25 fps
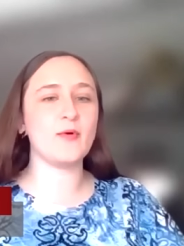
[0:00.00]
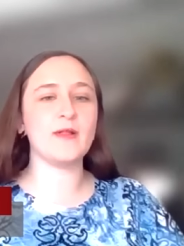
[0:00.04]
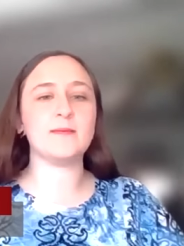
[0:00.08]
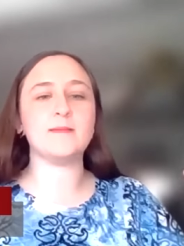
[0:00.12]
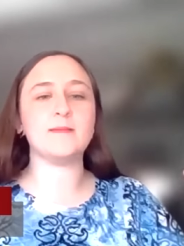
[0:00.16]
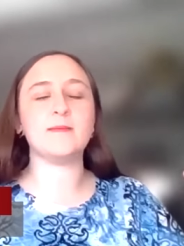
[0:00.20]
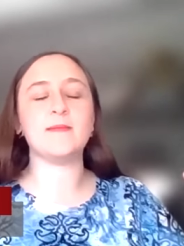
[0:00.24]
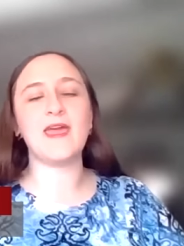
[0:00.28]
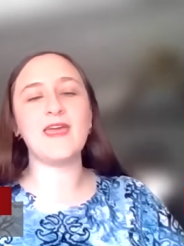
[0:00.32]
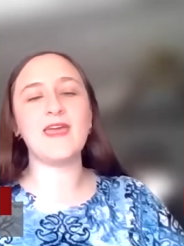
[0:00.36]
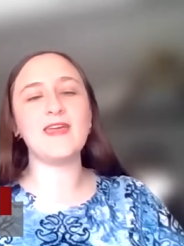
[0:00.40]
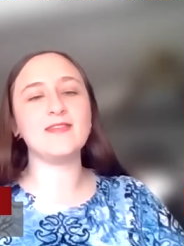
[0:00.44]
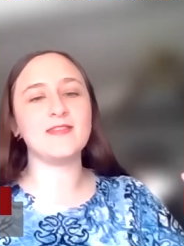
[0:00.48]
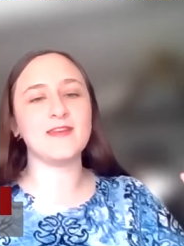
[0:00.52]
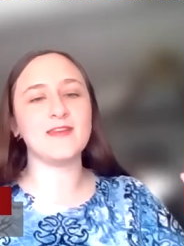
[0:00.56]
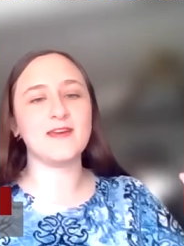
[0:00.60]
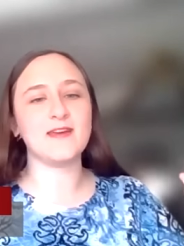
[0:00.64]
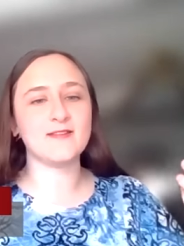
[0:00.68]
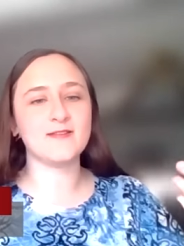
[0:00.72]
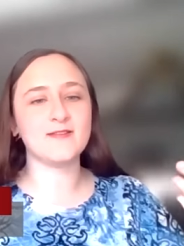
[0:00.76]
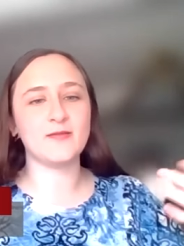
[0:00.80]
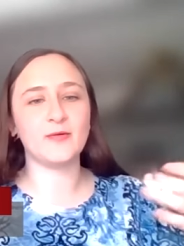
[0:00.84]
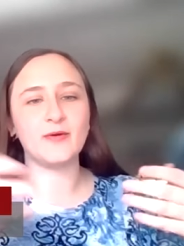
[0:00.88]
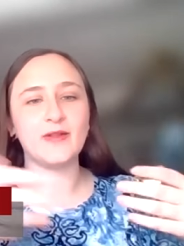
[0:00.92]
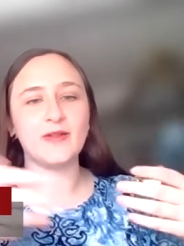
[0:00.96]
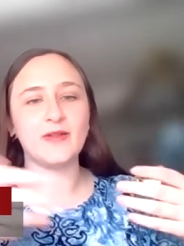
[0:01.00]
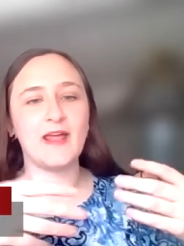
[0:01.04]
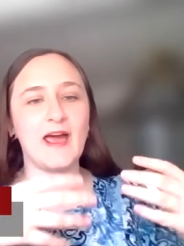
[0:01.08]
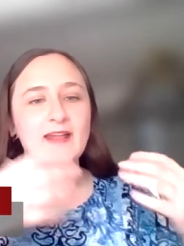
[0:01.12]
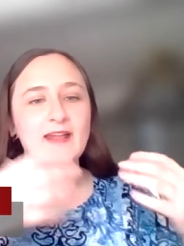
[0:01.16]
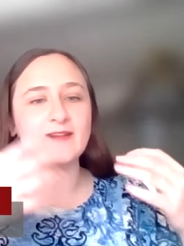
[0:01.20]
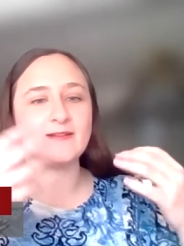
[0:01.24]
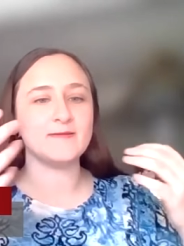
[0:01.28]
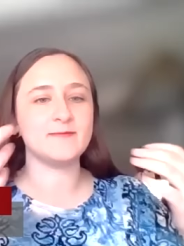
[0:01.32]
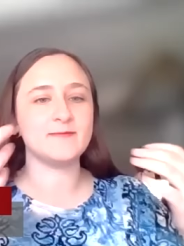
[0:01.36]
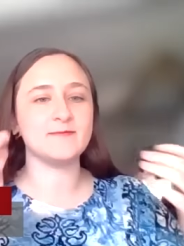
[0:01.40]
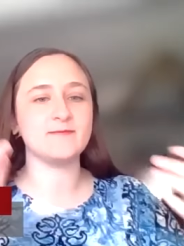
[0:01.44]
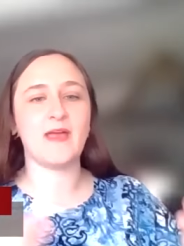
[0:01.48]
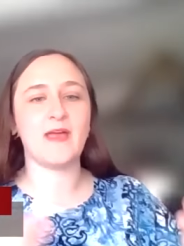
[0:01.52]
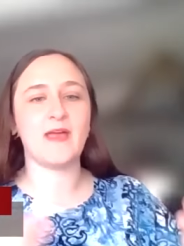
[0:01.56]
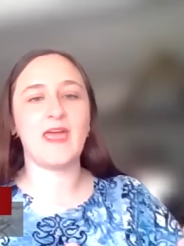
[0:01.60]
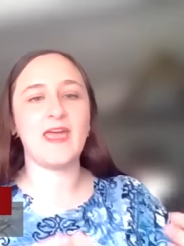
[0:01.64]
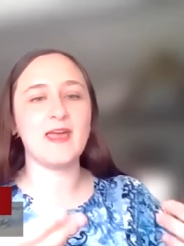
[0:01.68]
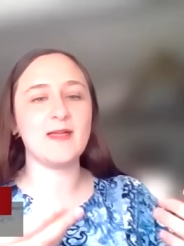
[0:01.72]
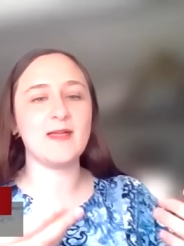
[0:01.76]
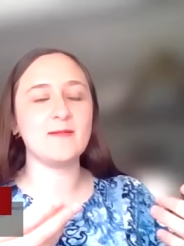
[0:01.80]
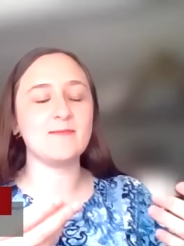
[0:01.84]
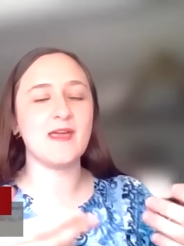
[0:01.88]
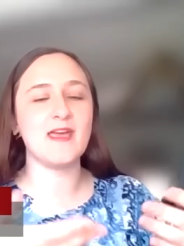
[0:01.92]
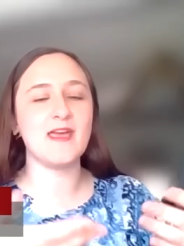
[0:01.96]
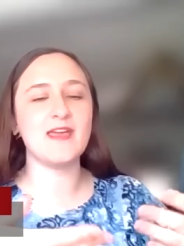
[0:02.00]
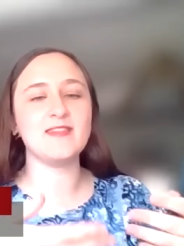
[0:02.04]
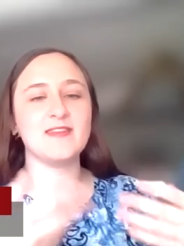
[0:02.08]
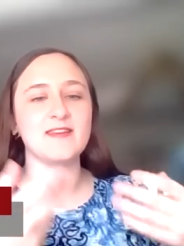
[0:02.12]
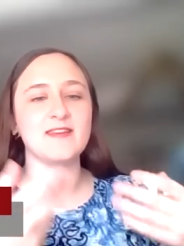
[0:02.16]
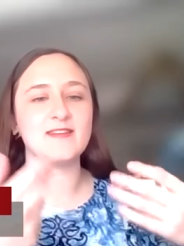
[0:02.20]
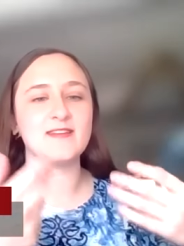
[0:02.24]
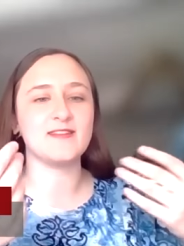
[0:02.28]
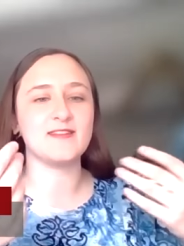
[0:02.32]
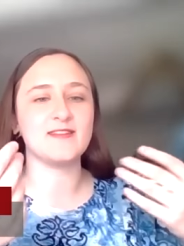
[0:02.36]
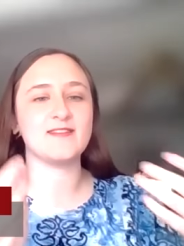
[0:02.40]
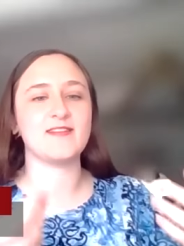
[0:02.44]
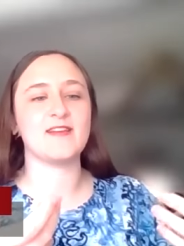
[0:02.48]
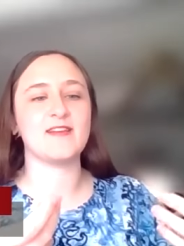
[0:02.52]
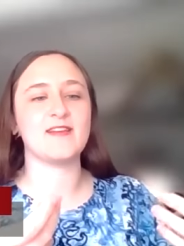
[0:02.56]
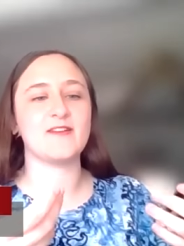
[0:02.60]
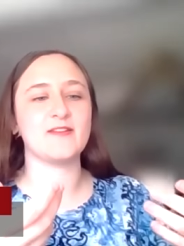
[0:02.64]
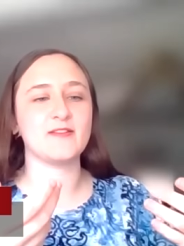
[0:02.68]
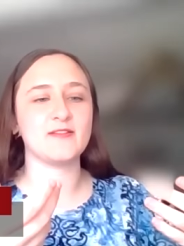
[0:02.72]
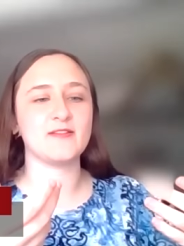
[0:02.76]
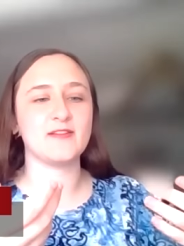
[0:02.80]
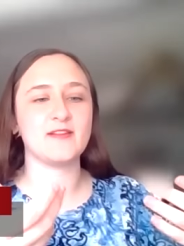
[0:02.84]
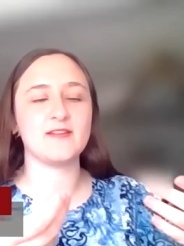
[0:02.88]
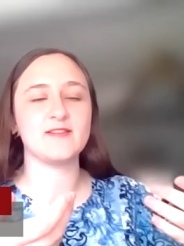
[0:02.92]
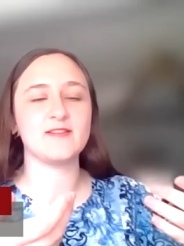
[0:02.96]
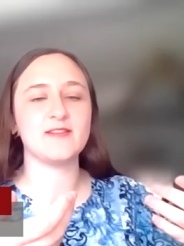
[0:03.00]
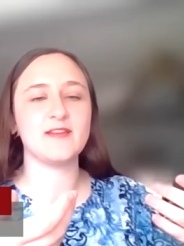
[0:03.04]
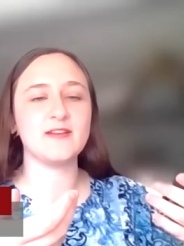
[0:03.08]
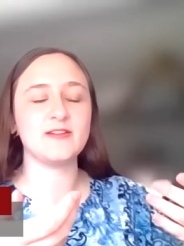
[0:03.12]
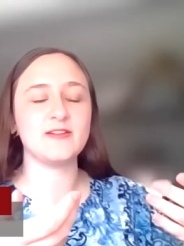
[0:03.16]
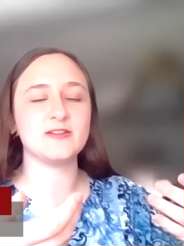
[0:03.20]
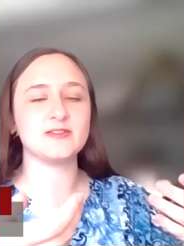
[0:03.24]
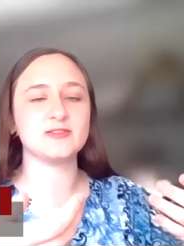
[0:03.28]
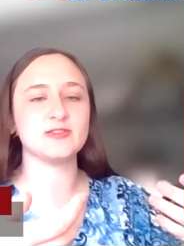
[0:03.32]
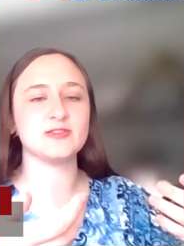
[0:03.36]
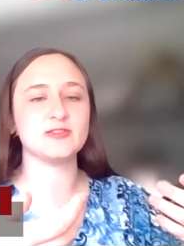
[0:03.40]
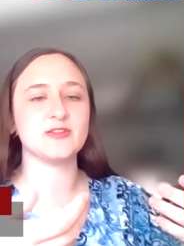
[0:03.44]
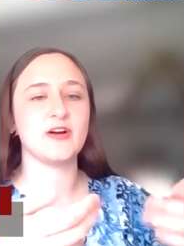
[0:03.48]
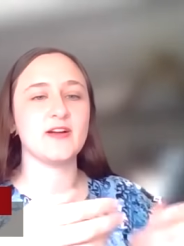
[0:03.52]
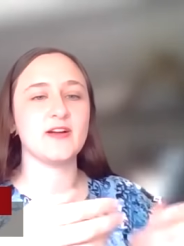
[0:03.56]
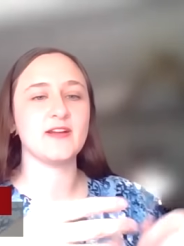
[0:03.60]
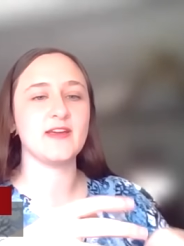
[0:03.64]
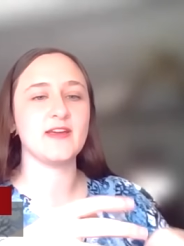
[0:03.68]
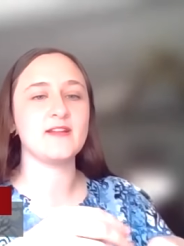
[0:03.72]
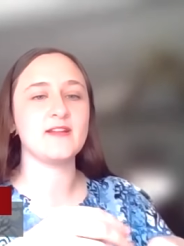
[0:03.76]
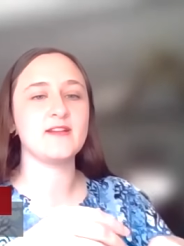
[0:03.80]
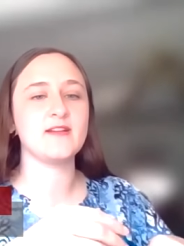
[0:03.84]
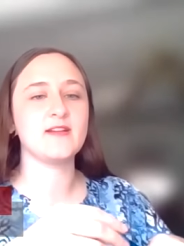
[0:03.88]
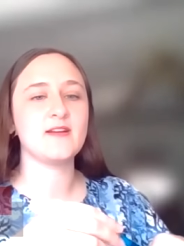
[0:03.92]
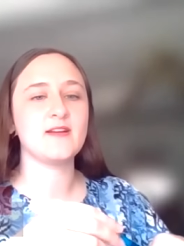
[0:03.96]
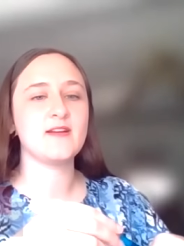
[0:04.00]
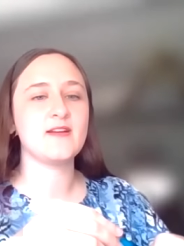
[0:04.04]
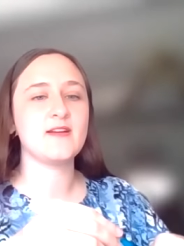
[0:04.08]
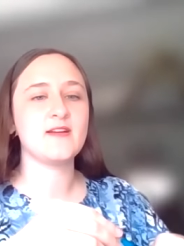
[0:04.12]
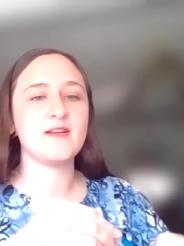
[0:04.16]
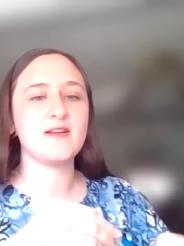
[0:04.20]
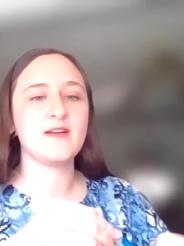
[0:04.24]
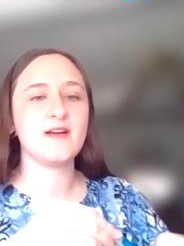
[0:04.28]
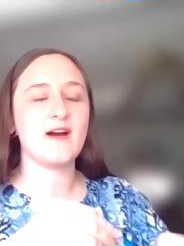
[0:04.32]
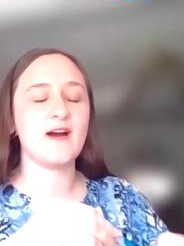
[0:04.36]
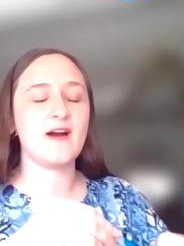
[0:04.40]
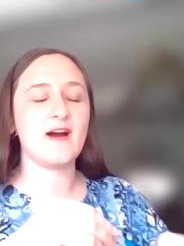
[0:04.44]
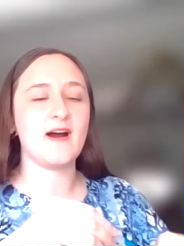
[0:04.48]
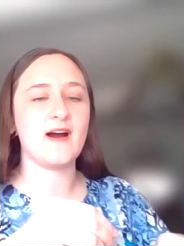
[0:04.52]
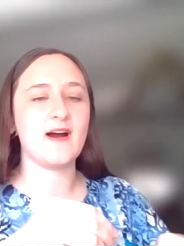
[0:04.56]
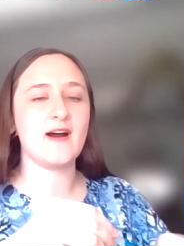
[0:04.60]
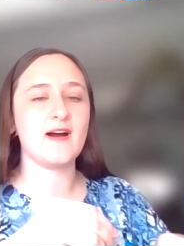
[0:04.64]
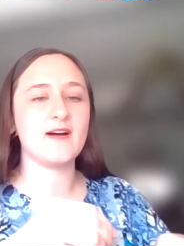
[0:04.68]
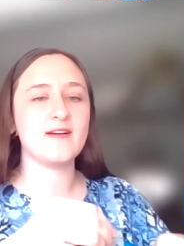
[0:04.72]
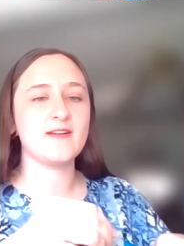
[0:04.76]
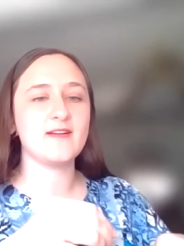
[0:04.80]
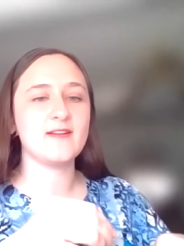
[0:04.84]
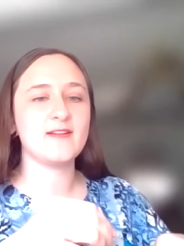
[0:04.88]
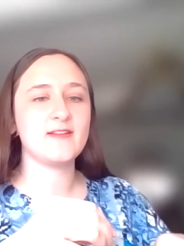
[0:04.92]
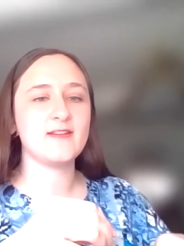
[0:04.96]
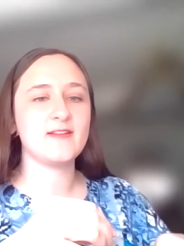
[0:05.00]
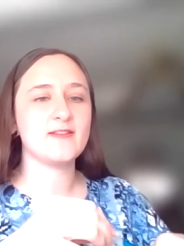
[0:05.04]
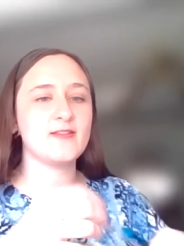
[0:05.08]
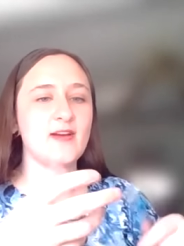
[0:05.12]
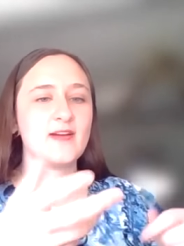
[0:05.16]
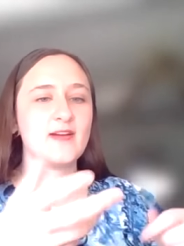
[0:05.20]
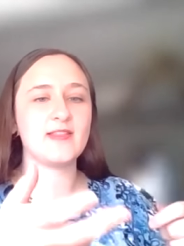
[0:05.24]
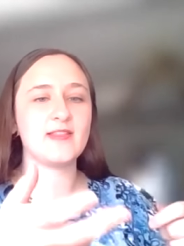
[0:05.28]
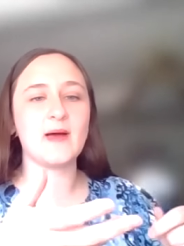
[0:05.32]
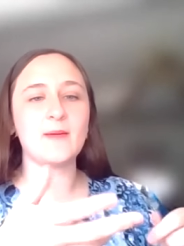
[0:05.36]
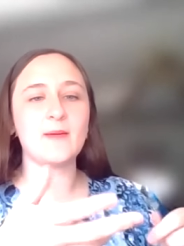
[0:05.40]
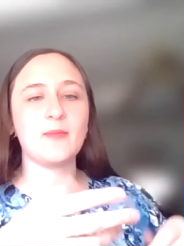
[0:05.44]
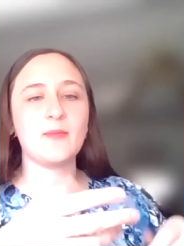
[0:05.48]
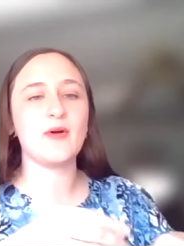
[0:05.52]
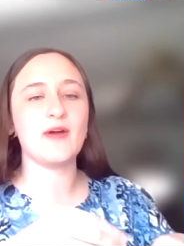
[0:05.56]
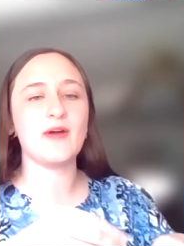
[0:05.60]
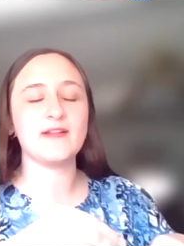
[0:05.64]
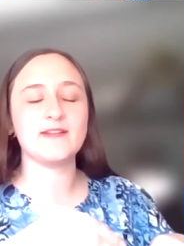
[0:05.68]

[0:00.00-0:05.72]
someone made this, someone had handmade this, since there was a signature on it. Uh, so at that